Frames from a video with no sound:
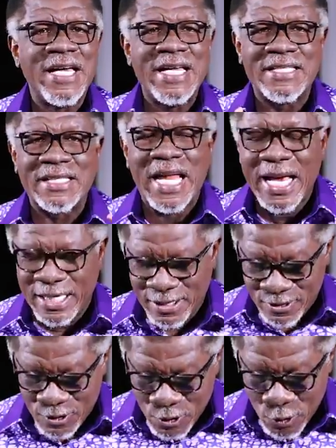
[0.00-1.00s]
is
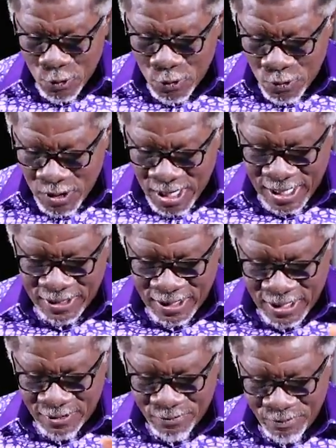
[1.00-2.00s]
like no
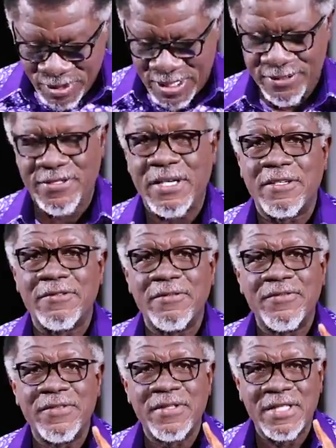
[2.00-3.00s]
other person.
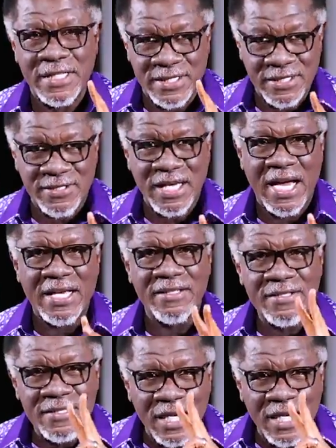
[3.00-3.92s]
It's a sign. The